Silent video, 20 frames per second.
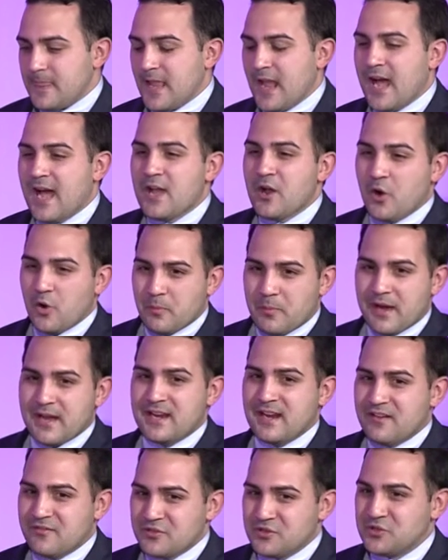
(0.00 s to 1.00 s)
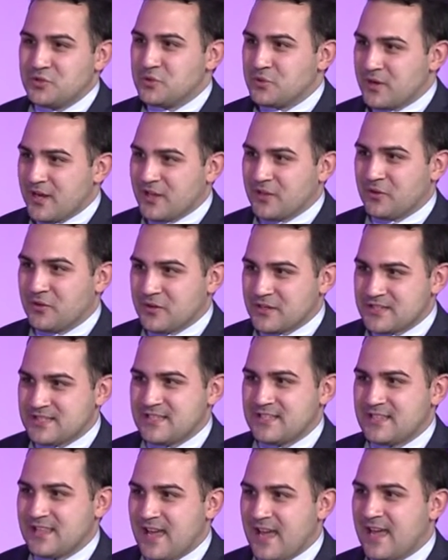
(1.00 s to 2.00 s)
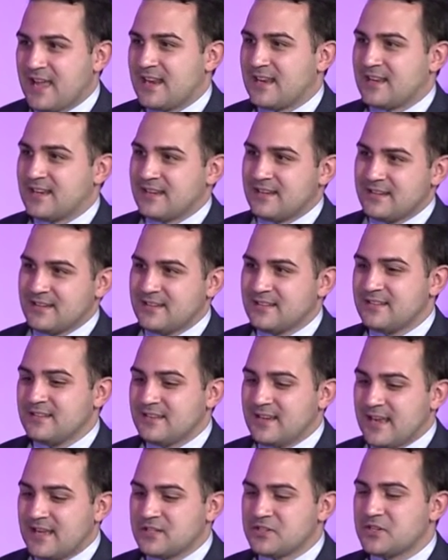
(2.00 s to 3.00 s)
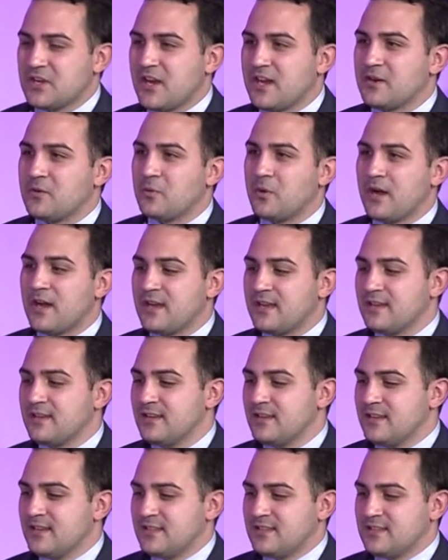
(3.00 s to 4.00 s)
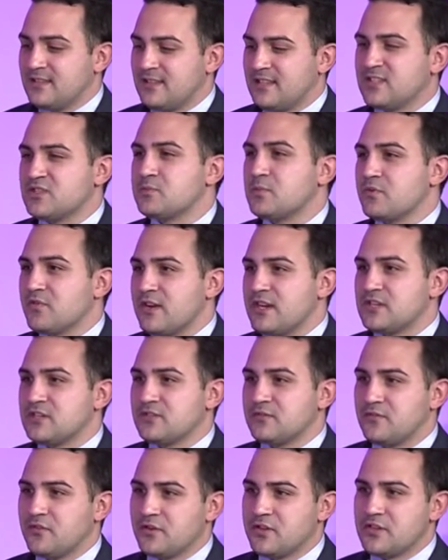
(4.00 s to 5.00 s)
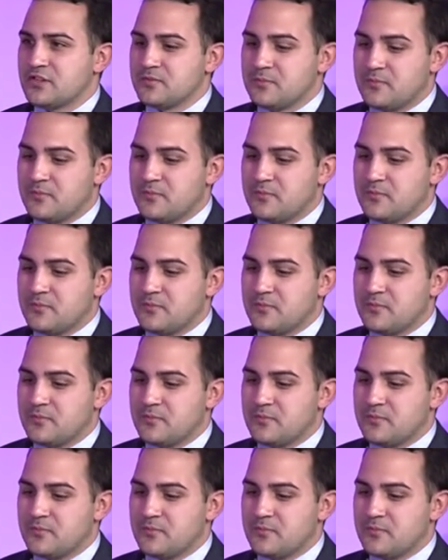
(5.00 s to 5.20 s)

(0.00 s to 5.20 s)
I hope I never do get lost in that, and that's kind of why the inspiration for this